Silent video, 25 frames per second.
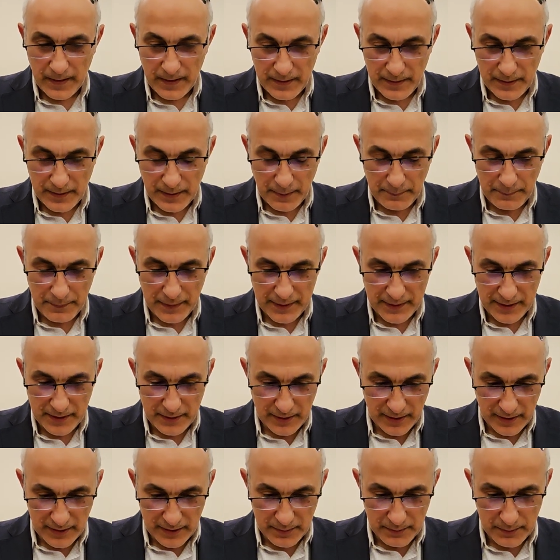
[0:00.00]
They made it
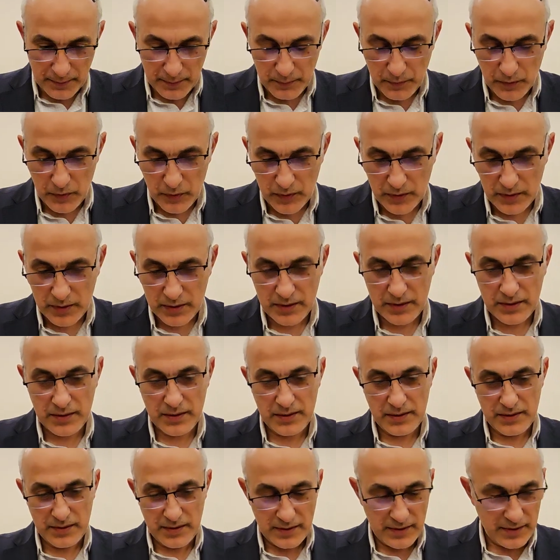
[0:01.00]
a little
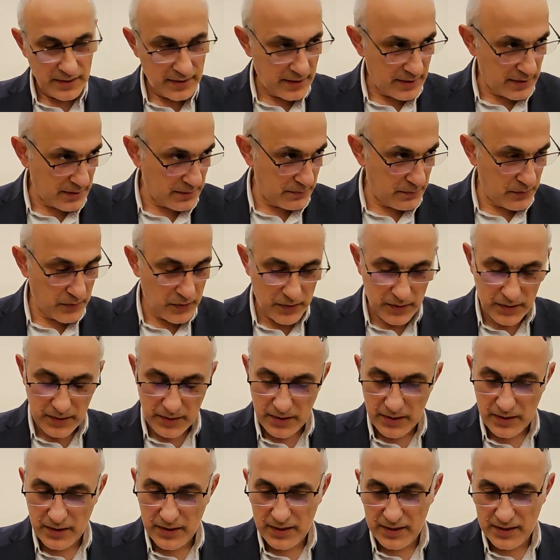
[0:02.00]
bit more
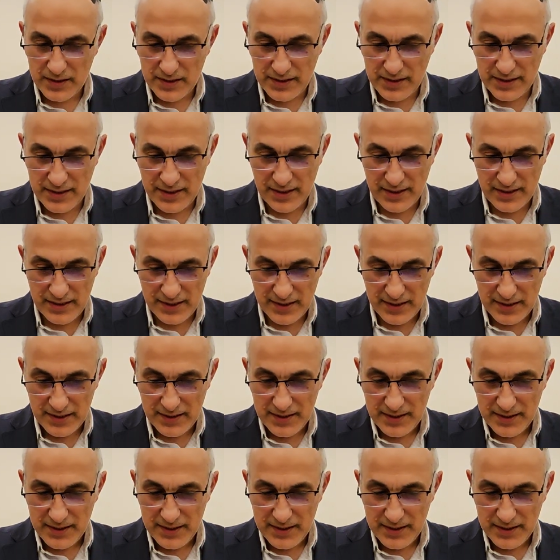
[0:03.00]
sturdy.